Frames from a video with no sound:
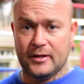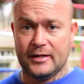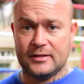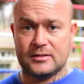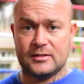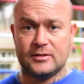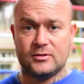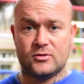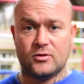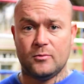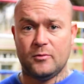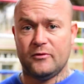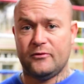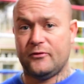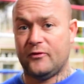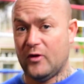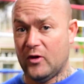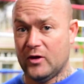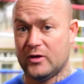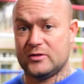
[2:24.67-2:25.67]
I actually took my
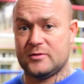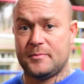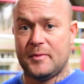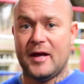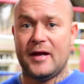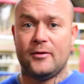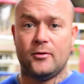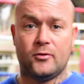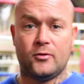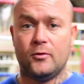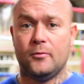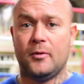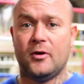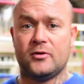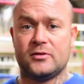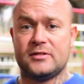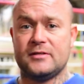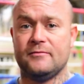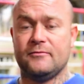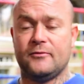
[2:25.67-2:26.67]
first bare knuckle
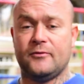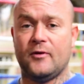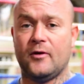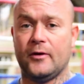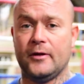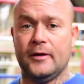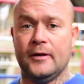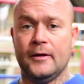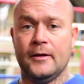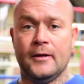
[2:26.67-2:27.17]
boxing fight,